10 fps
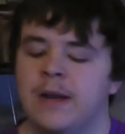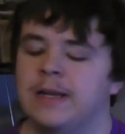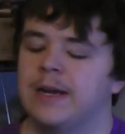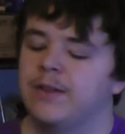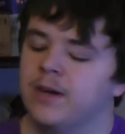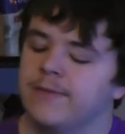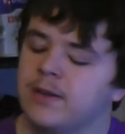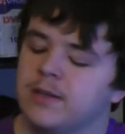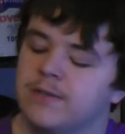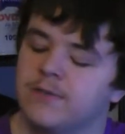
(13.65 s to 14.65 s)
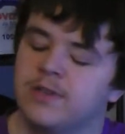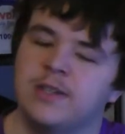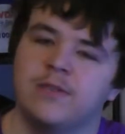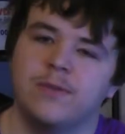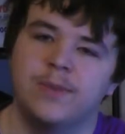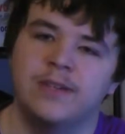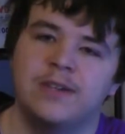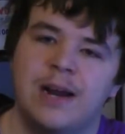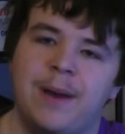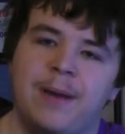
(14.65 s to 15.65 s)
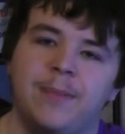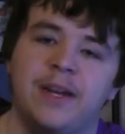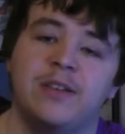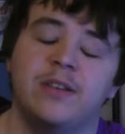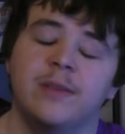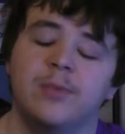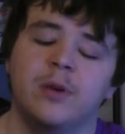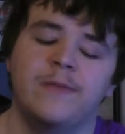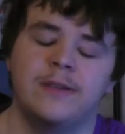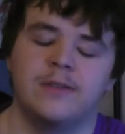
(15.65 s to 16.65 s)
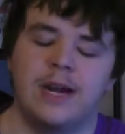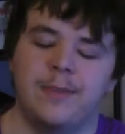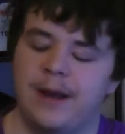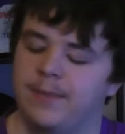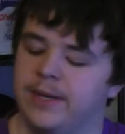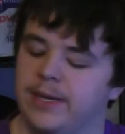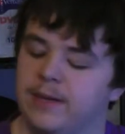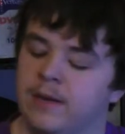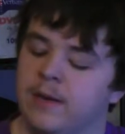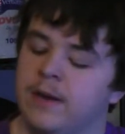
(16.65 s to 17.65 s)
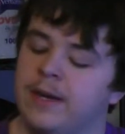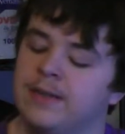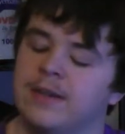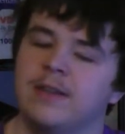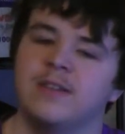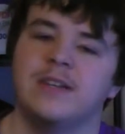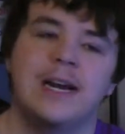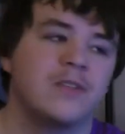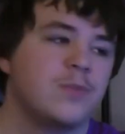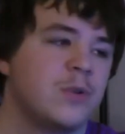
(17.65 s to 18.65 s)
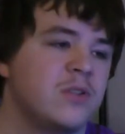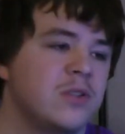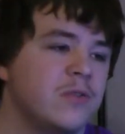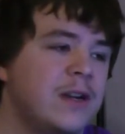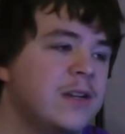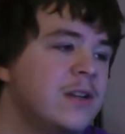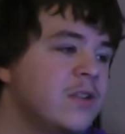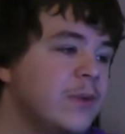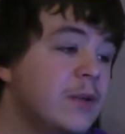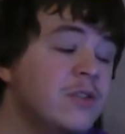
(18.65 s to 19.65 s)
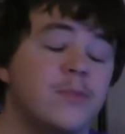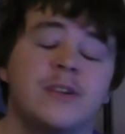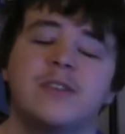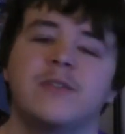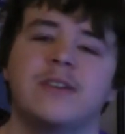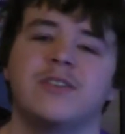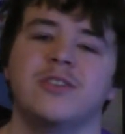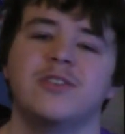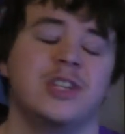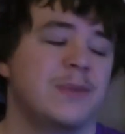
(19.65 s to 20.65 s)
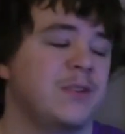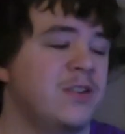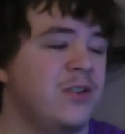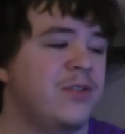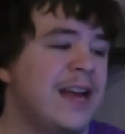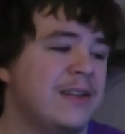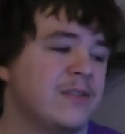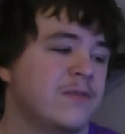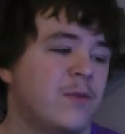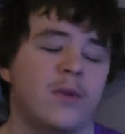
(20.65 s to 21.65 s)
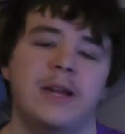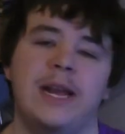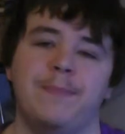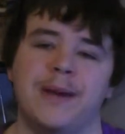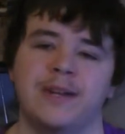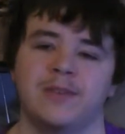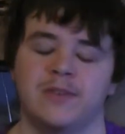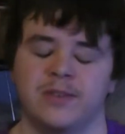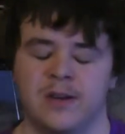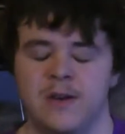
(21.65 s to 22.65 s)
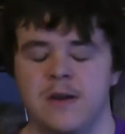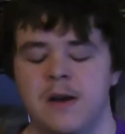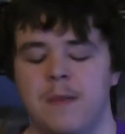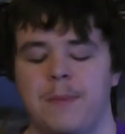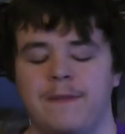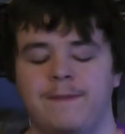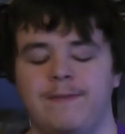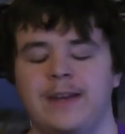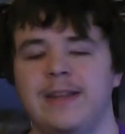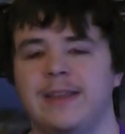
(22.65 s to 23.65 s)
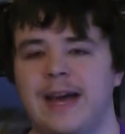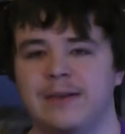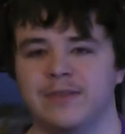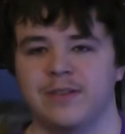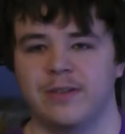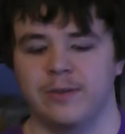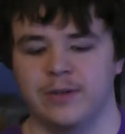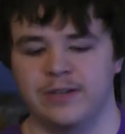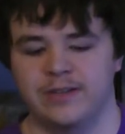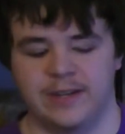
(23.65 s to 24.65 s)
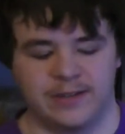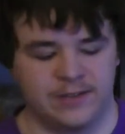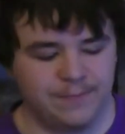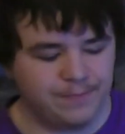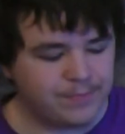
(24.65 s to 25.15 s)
Now the overall differences from this iPad mini to the previous iPad mini is that this now sports the Retina display, which brings the resolution up to 2048 pixels by 15,036.